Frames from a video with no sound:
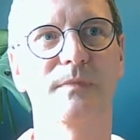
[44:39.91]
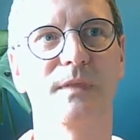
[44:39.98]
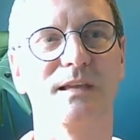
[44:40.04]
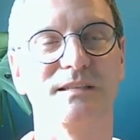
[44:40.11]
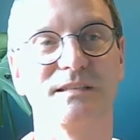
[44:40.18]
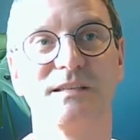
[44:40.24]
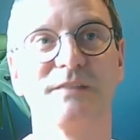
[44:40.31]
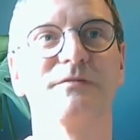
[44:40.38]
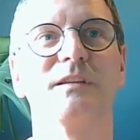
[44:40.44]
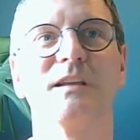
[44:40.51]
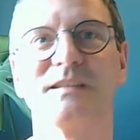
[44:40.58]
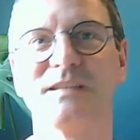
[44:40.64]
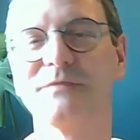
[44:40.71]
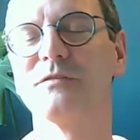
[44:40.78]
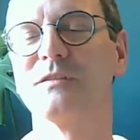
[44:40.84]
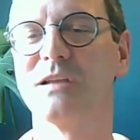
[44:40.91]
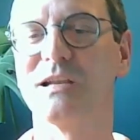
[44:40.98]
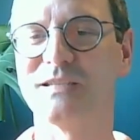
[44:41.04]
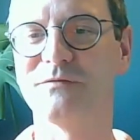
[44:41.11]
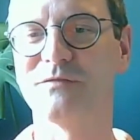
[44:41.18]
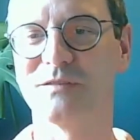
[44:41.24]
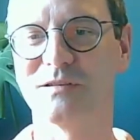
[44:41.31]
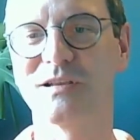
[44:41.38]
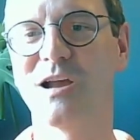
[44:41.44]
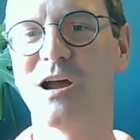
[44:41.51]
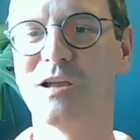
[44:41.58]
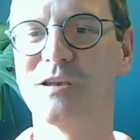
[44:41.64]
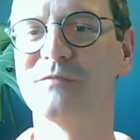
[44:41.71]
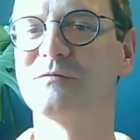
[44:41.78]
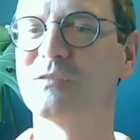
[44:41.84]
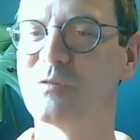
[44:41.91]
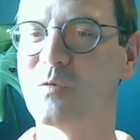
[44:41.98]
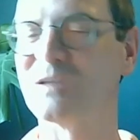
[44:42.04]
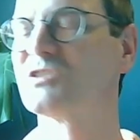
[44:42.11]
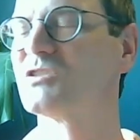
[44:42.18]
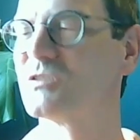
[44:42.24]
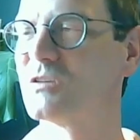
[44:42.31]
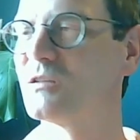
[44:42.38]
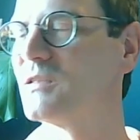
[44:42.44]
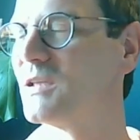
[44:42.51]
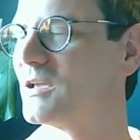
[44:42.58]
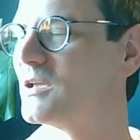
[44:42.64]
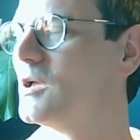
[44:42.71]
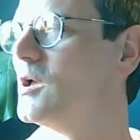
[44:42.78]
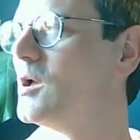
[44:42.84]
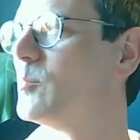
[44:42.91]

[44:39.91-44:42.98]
that's a different kind of question, I think.